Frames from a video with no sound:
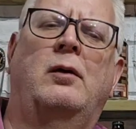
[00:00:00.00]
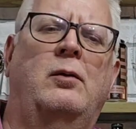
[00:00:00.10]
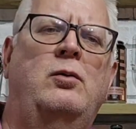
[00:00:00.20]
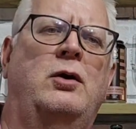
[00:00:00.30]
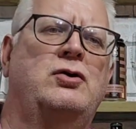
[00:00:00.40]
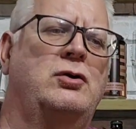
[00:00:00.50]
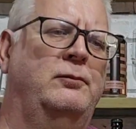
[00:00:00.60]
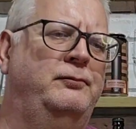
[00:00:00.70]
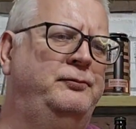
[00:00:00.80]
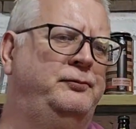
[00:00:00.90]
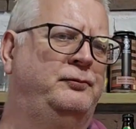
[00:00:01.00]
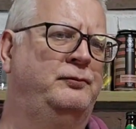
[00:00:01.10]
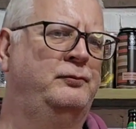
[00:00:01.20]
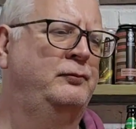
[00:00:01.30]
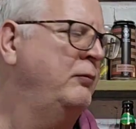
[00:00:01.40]
we've got some
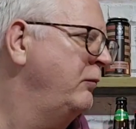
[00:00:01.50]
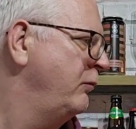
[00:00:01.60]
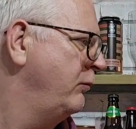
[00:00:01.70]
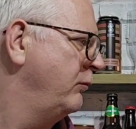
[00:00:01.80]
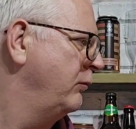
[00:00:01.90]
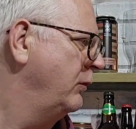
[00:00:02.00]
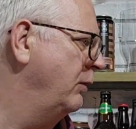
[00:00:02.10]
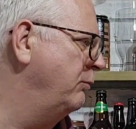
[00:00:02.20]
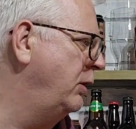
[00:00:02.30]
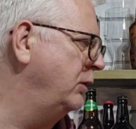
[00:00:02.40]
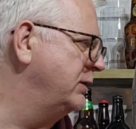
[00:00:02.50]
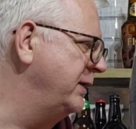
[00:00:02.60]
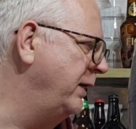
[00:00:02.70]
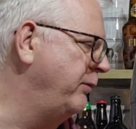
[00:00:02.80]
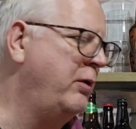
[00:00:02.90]

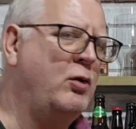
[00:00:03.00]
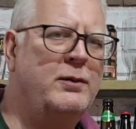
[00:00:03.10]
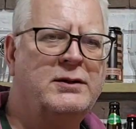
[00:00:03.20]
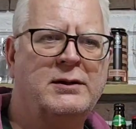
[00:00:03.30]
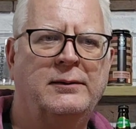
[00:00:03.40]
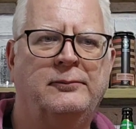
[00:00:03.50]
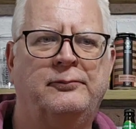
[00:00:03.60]
malty aromas.